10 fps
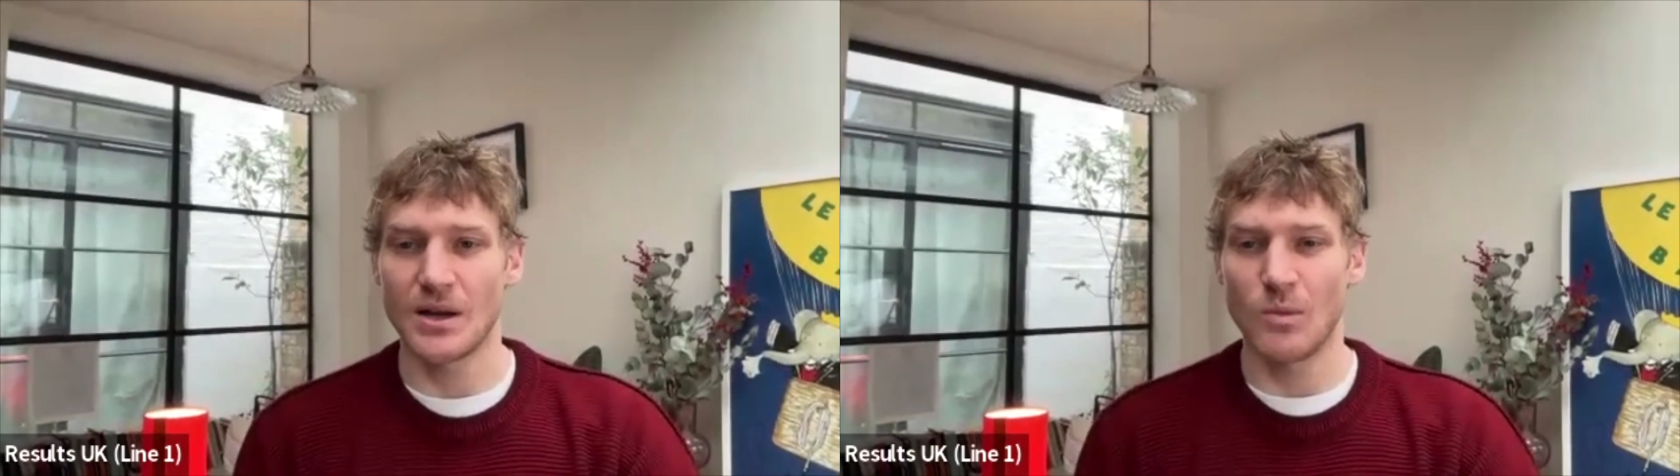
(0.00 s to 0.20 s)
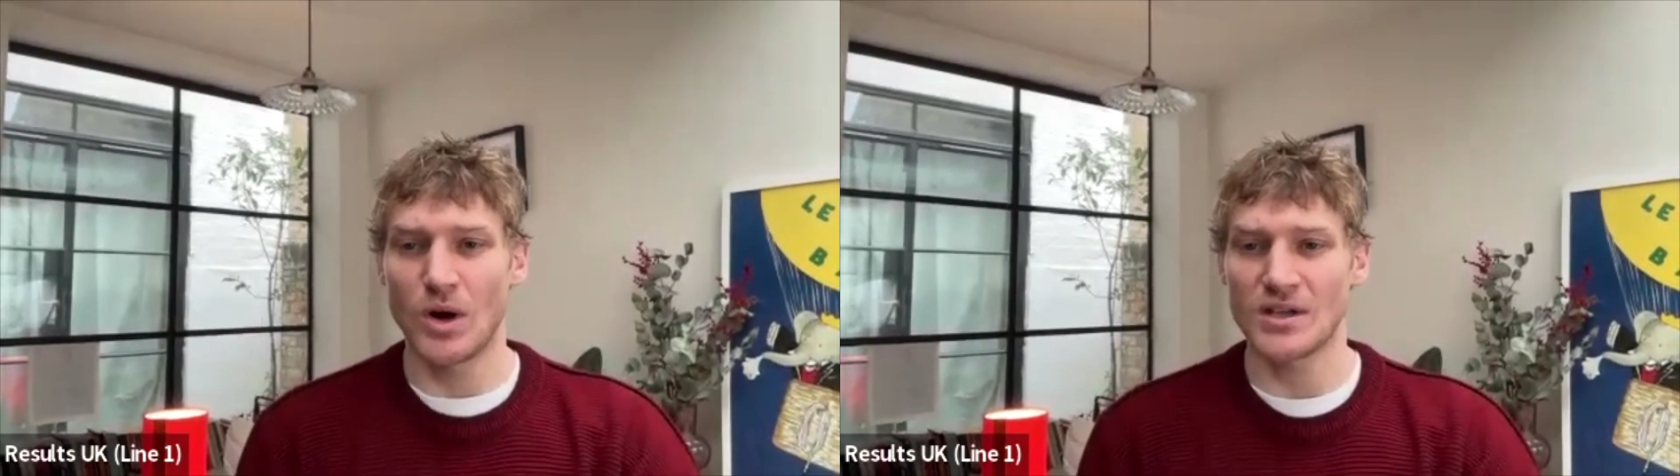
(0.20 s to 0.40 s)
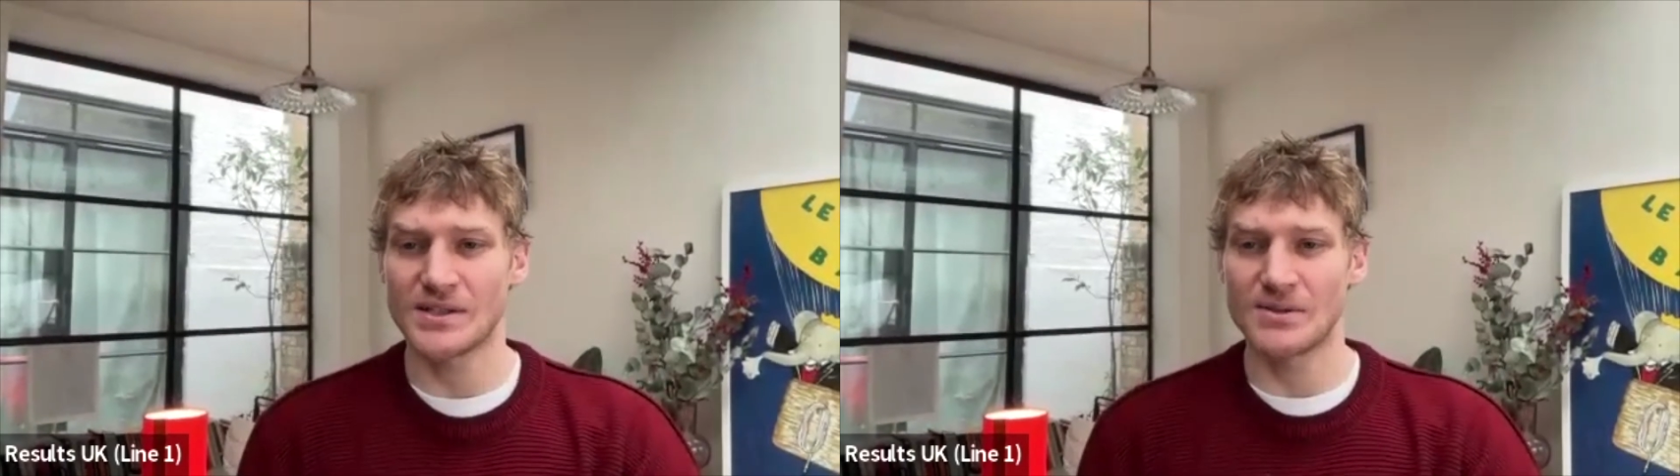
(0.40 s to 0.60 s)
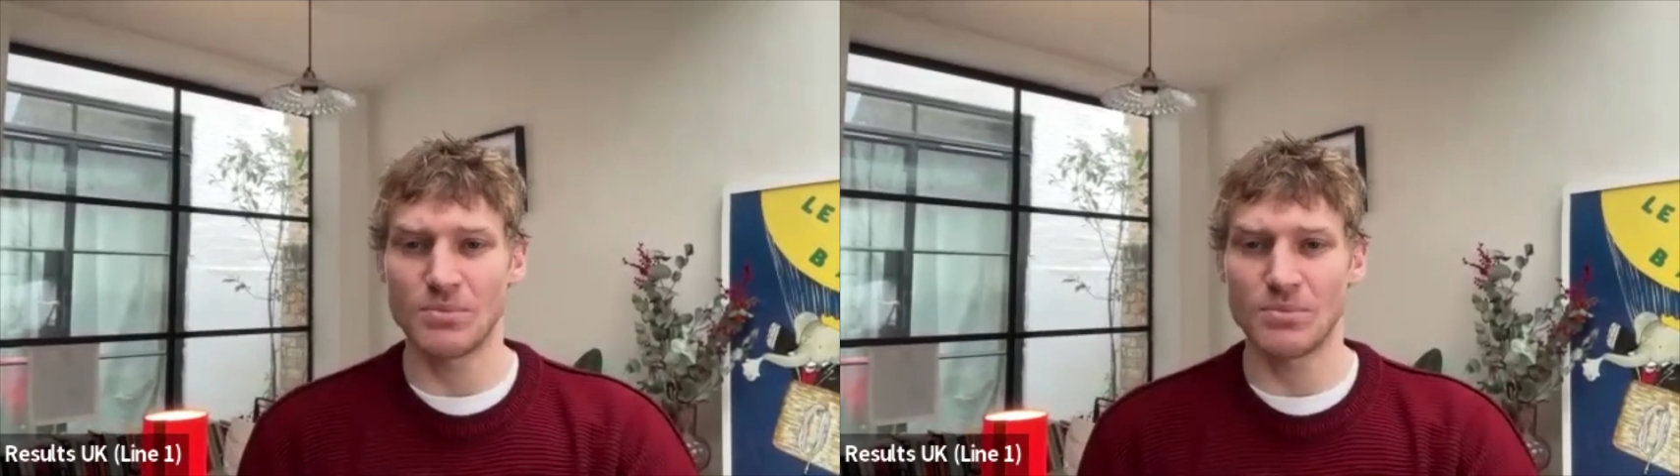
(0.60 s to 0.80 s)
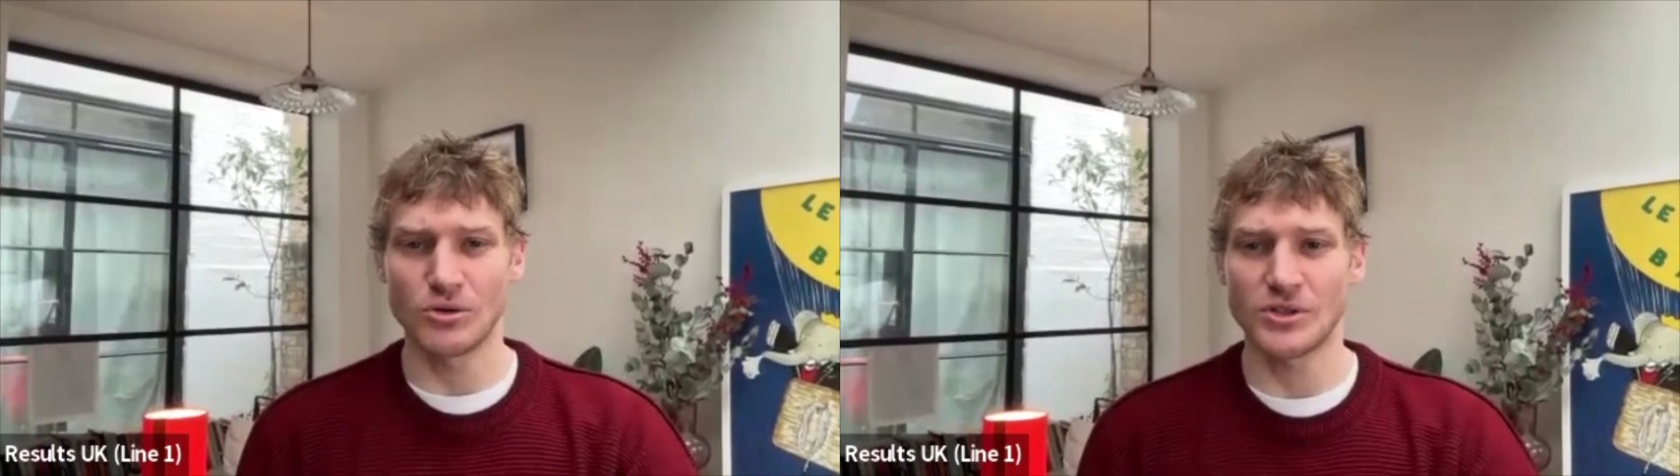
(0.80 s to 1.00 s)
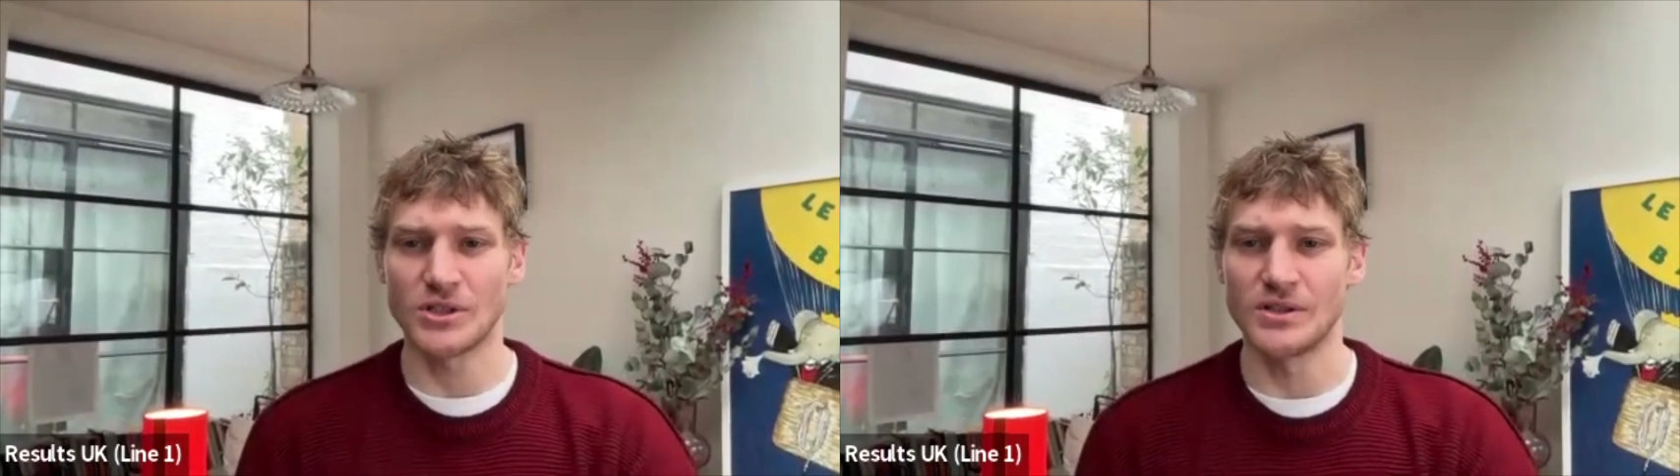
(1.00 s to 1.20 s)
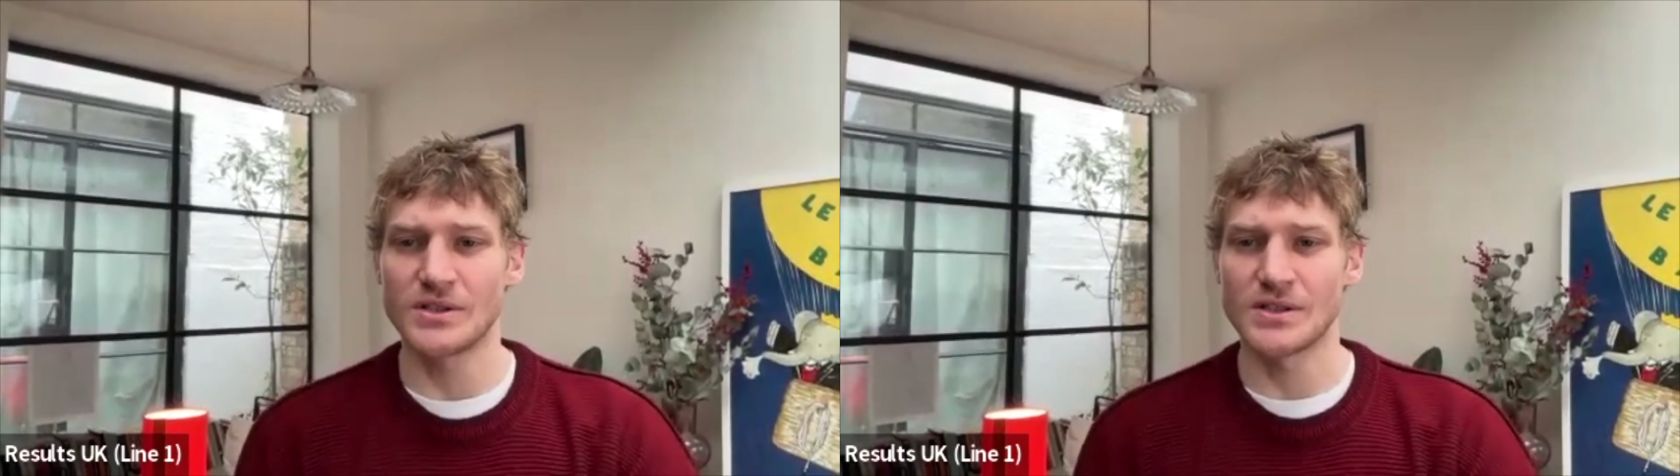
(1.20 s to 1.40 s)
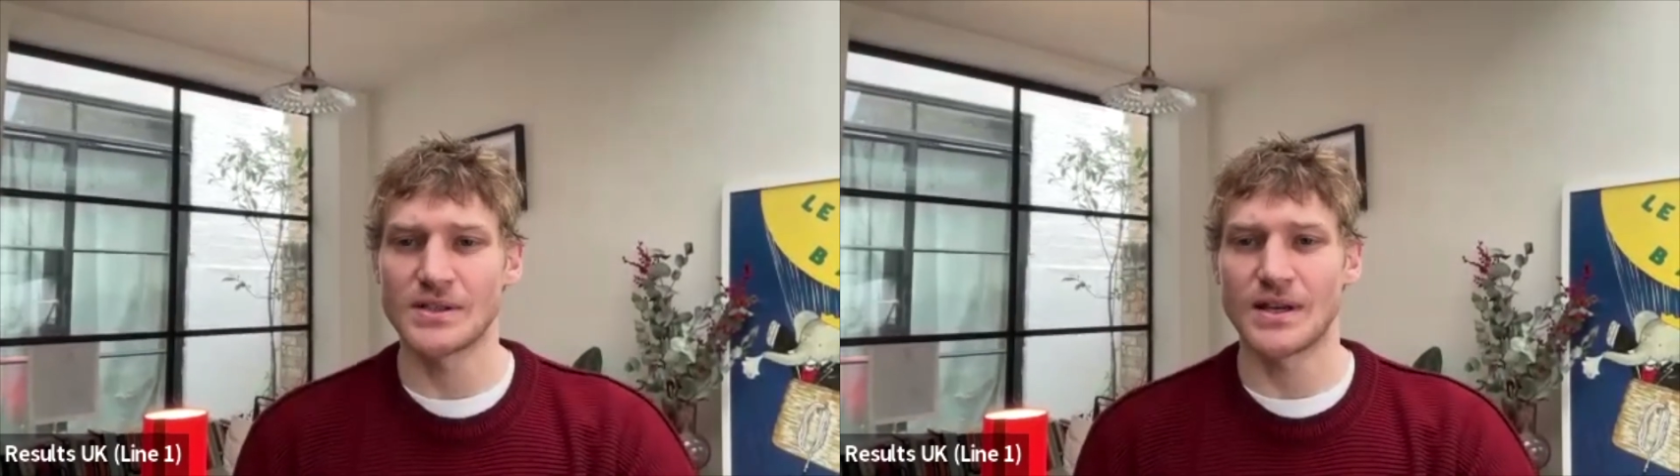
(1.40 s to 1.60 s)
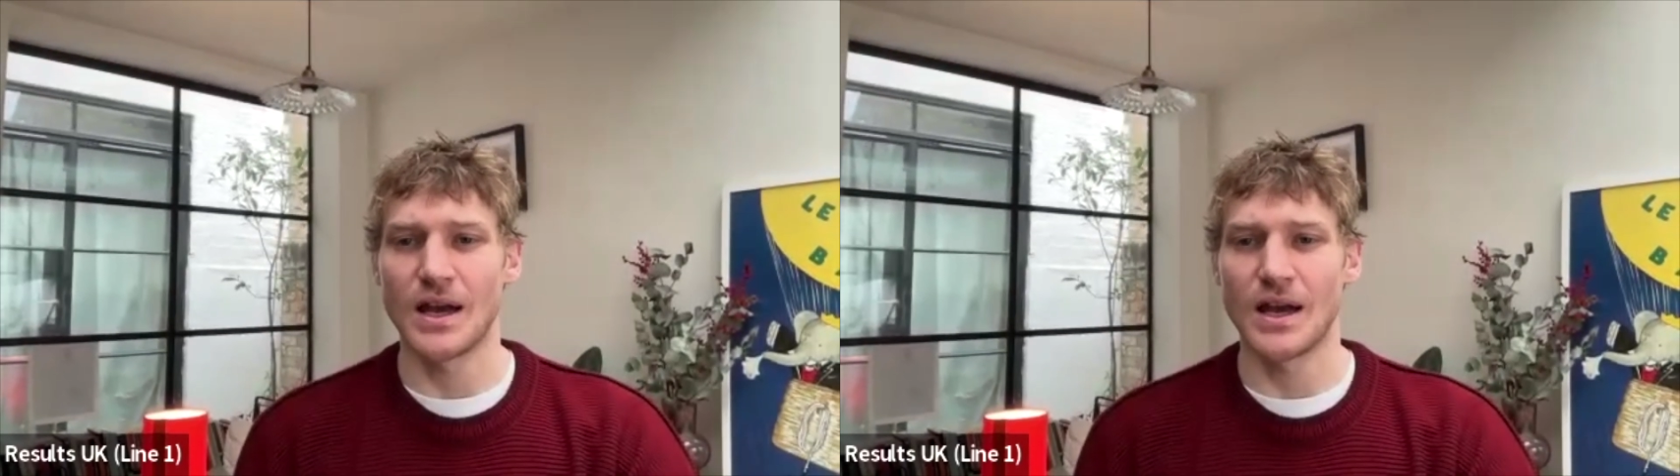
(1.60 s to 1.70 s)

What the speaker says: and why it's important.